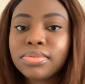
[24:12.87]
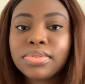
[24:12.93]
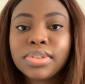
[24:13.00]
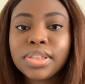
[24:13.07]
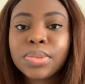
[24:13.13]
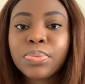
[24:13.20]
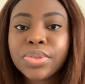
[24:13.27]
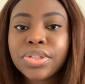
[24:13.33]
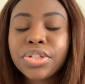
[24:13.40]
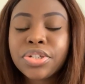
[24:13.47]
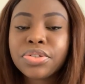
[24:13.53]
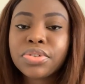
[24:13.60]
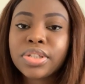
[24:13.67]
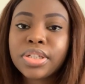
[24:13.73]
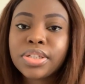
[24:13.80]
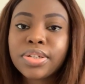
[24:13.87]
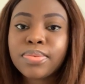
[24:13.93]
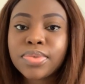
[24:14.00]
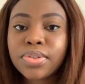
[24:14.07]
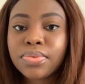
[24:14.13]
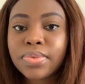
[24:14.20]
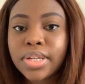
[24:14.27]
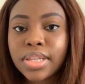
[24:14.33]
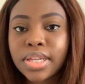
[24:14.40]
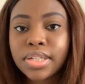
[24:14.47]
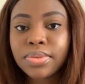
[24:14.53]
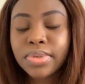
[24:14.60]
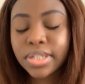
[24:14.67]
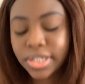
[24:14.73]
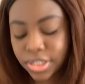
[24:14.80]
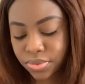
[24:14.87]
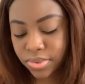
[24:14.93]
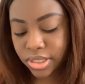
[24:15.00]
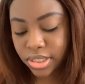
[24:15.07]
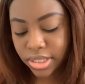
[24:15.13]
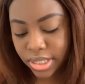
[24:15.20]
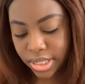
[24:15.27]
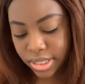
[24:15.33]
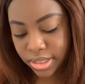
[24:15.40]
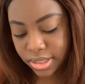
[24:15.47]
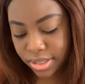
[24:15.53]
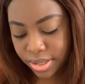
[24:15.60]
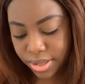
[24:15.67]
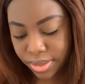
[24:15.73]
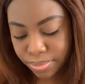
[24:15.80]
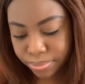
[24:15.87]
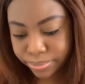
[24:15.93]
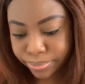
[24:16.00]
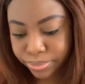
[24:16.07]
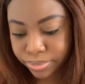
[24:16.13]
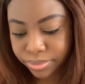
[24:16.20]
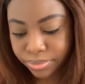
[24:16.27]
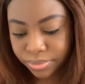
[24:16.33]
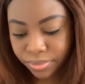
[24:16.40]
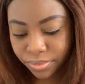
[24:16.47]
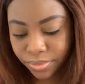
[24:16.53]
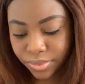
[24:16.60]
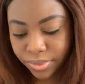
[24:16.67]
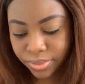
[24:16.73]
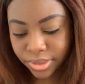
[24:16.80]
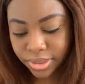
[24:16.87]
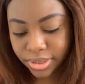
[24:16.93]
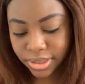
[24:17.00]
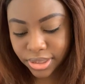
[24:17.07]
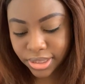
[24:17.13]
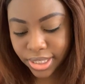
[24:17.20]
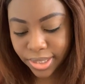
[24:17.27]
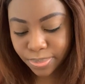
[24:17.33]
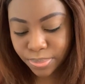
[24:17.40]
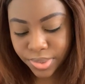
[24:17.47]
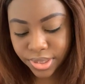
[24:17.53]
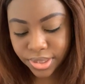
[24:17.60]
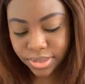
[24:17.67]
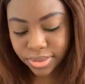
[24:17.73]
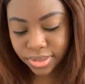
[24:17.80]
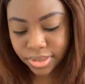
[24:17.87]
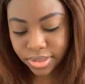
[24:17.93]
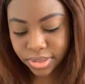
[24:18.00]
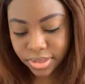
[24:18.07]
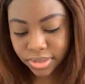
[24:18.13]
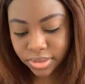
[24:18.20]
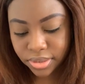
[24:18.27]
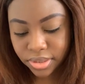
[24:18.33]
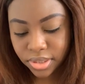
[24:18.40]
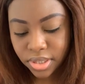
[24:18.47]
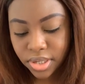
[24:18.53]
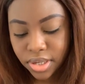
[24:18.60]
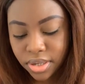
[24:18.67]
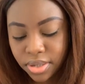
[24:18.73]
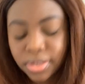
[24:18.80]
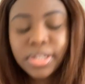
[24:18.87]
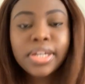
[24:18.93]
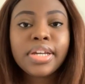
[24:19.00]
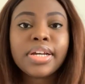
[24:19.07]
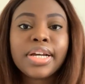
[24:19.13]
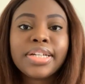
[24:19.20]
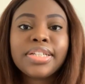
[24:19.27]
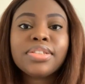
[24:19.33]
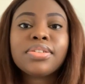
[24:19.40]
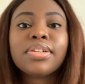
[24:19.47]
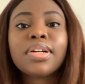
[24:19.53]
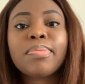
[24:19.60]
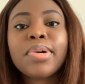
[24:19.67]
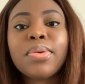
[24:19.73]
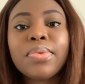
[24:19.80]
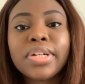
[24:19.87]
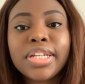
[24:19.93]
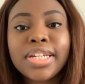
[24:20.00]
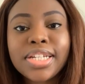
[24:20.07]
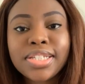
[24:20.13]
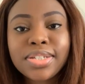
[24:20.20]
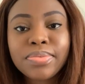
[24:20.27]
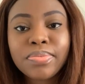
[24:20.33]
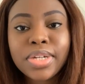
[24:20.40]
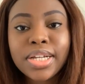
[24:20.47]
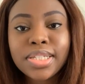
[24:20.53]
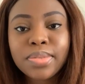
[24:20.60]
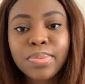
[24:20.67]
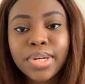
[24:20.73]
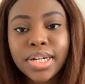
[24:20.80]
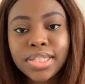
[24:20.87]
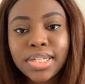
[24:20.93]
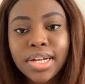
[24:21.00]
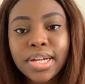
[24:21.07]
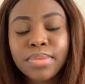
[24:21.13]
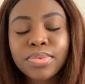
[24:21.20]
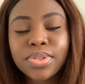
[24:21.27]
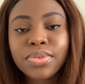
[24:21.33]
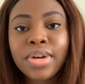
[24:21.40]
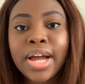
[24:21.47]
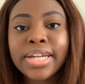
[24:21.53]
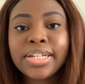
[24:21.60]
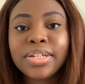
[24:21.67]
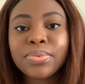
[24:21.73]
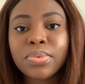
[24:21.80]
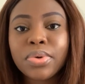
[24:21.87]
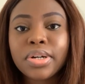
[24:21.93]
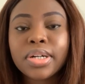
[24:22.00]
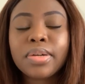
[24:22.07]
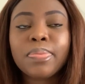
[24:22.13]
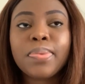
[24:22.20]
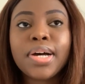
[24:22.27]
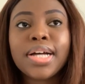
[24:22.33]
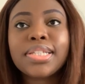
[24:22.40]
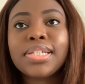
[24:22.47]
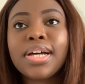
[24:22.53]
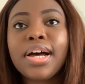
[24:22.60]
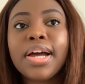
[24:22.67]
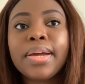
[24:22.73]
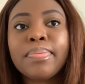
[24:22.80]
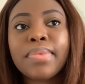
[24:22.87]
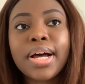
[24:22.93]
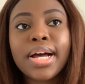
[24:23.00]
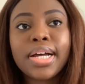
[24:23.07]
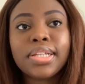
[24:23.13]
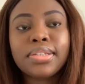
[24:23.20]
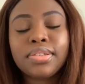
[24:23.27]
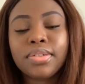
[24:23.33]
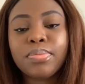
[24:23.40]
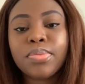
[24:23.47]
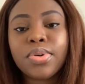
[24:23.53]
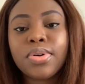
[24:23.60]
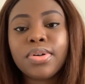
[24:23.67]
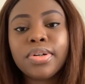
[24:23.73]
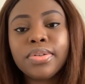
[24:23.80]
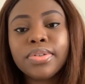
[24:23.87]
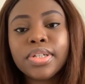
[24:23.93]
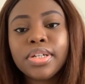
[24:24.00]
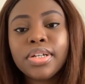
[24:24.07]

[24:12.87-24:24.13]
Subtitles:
it's pretty chilled in terms of weather. The weather is really nice. What else did I miss on? Oh yeah, I didn't talk about working as a part-time. So I did work part-time at the mall.